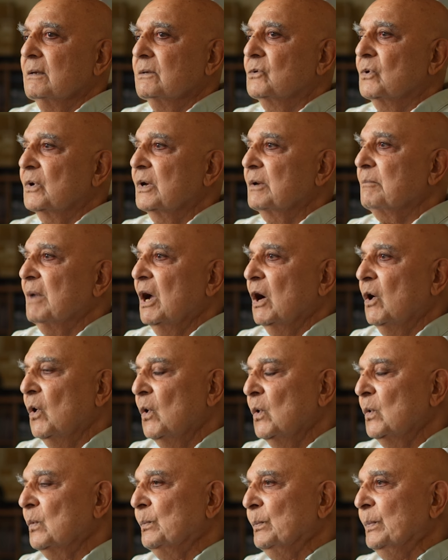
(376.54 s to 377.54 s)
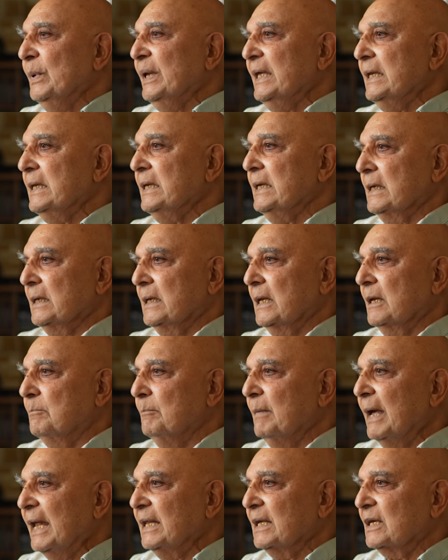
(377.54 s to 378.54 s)
During my whole period at
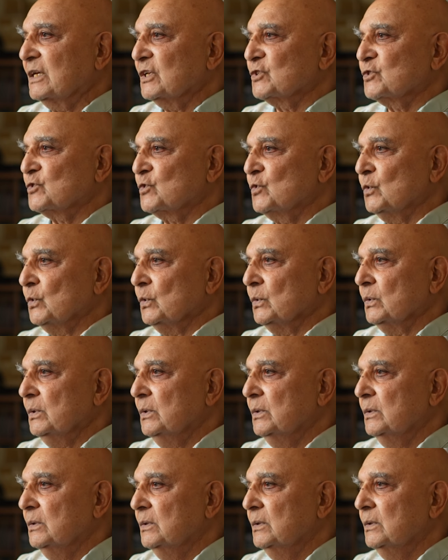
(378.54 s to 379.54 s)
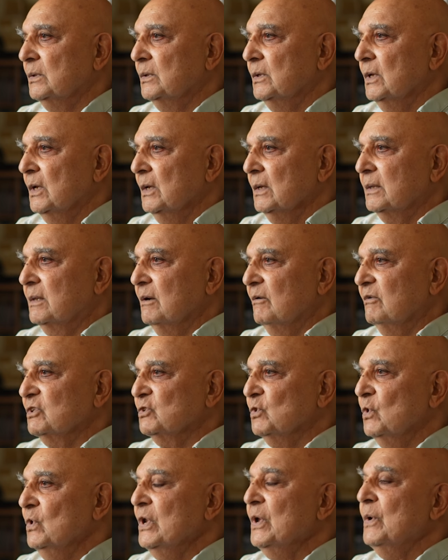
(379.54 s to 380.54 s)
medical school, there
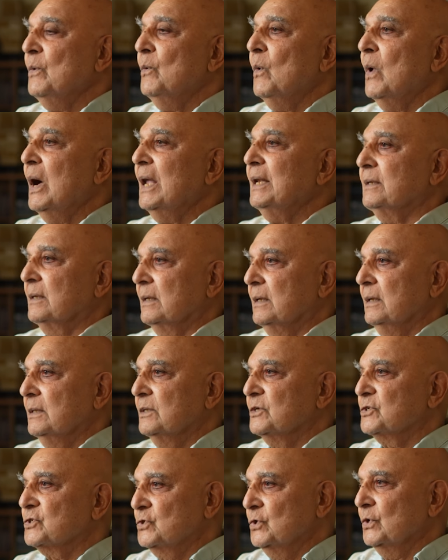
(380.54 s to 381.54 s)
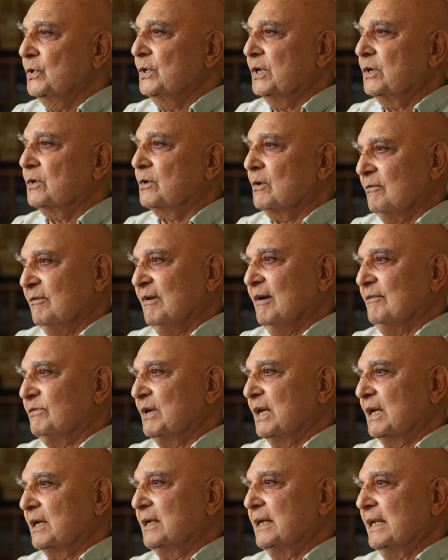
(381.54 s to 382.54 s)
was only one student of
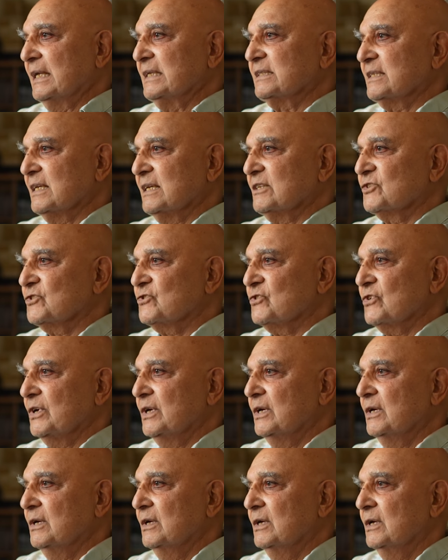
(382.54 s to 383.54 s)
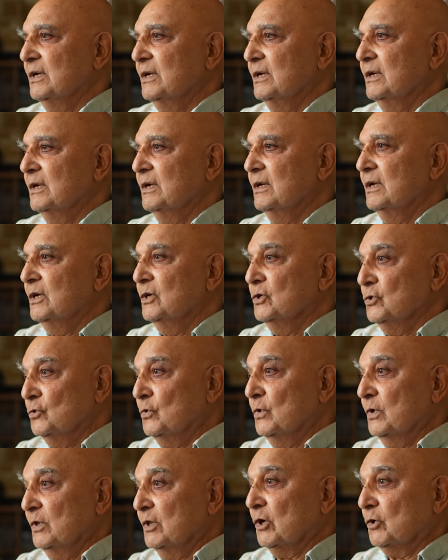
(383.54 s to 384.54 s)
African ancestry
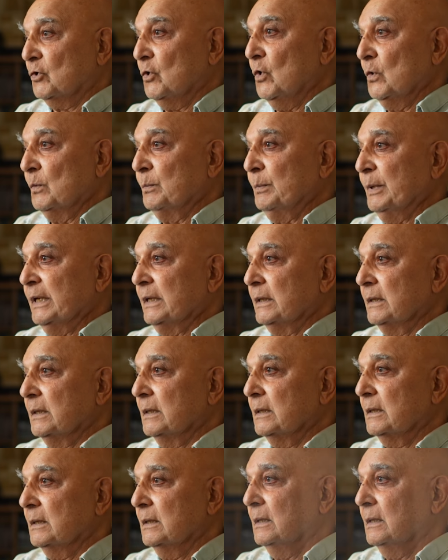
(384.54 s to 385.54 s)
during that whole period.